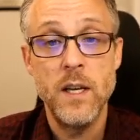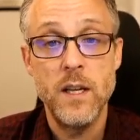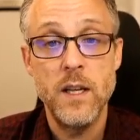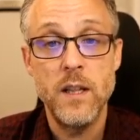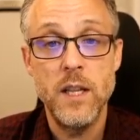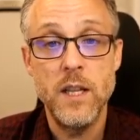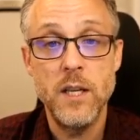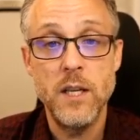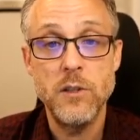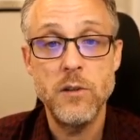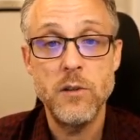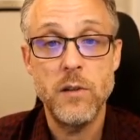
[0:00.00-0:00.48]

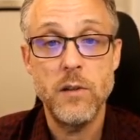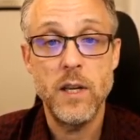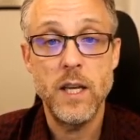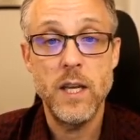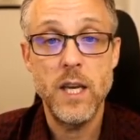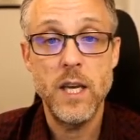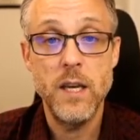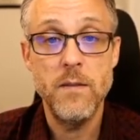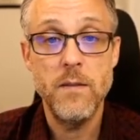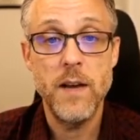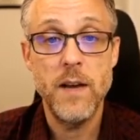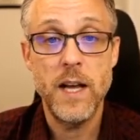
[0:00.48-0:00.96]
These are the
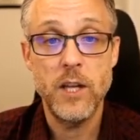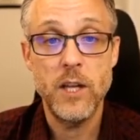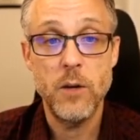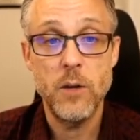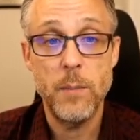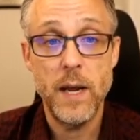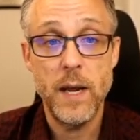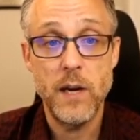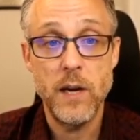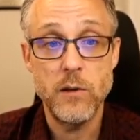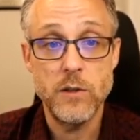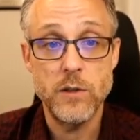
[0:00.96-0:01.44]
key value
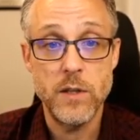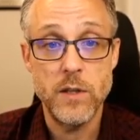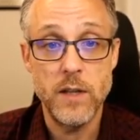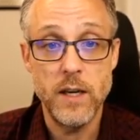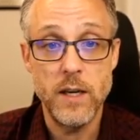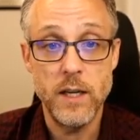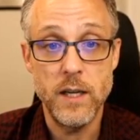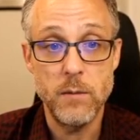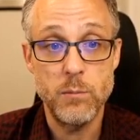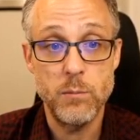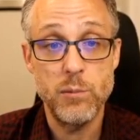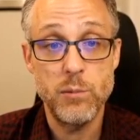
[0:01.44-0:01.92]
pairs that
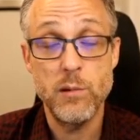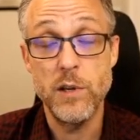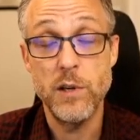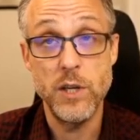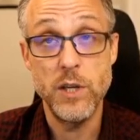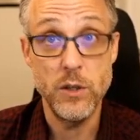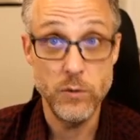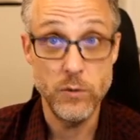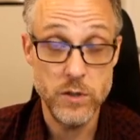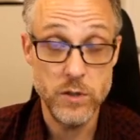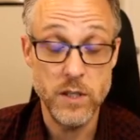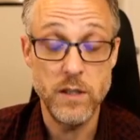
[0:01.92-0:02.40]
it
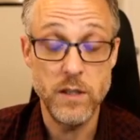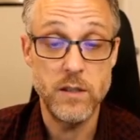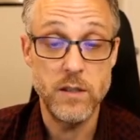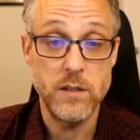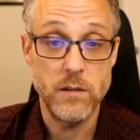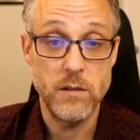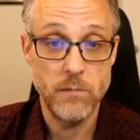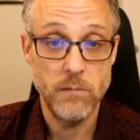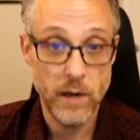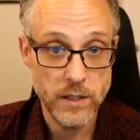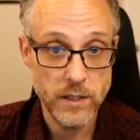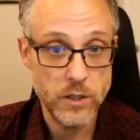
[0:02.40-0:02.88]
produces,
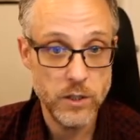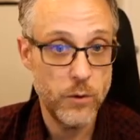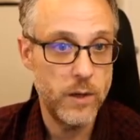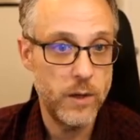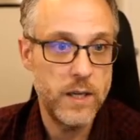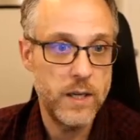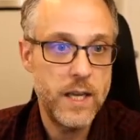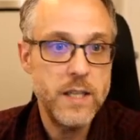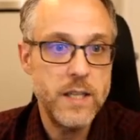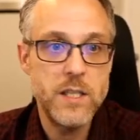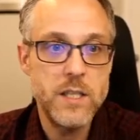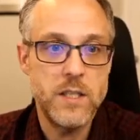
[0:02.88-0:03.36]
right? So
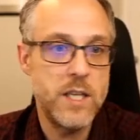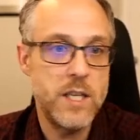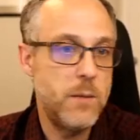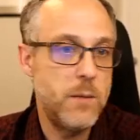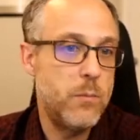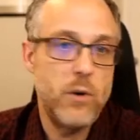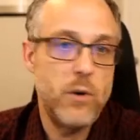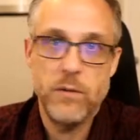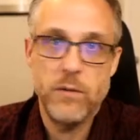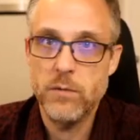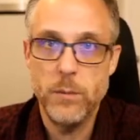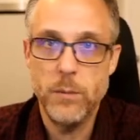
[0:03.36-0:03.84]
it gets its
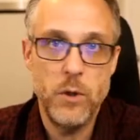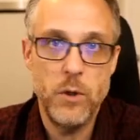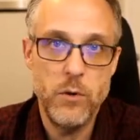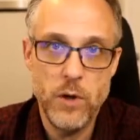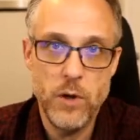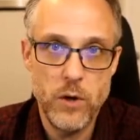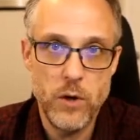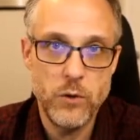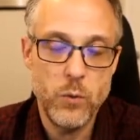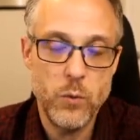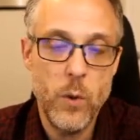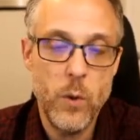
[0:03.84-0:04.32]
input from who
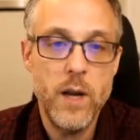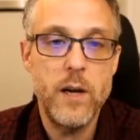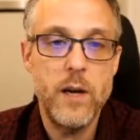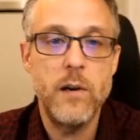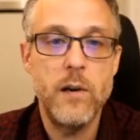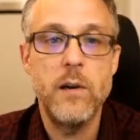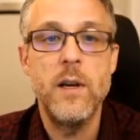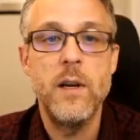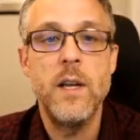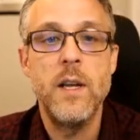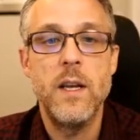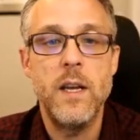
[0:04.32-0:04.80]
knows
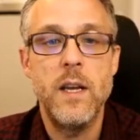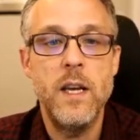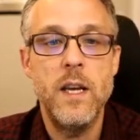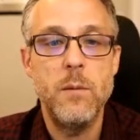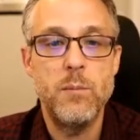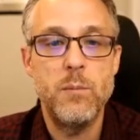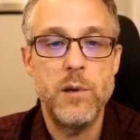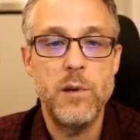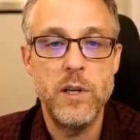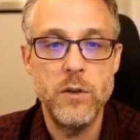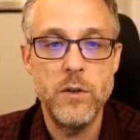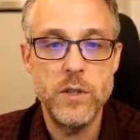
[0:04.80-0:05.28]
where.
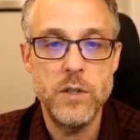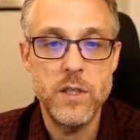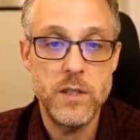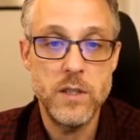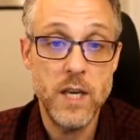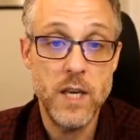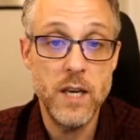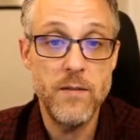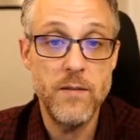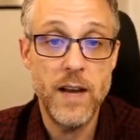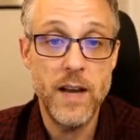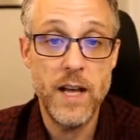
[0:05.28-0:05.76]
It produces
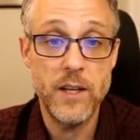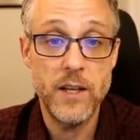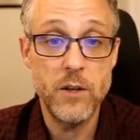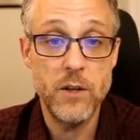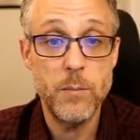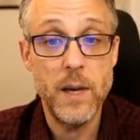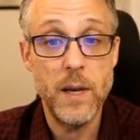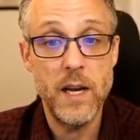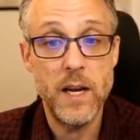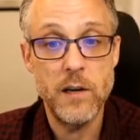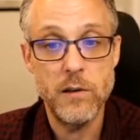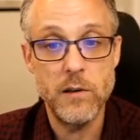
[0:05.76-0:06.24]
key value
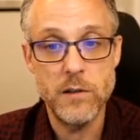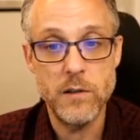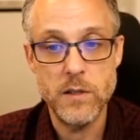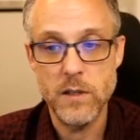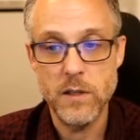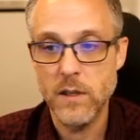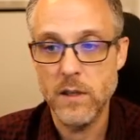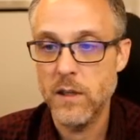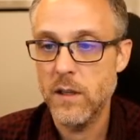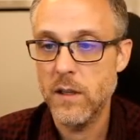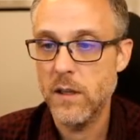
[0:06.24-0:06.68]
pairs.